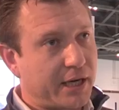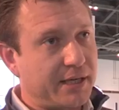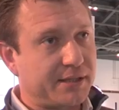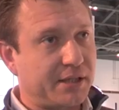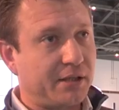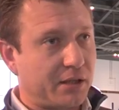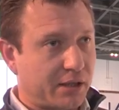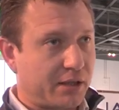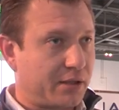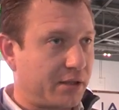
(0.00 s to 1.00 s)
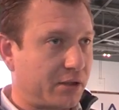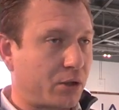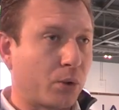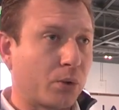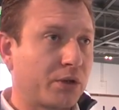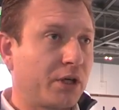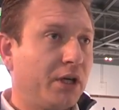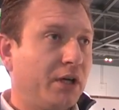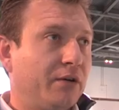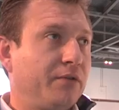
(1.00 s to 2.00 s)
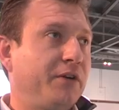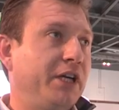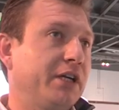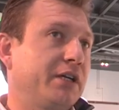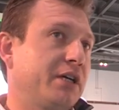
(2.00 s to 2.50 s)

an AC uh, uh, cord feeding it.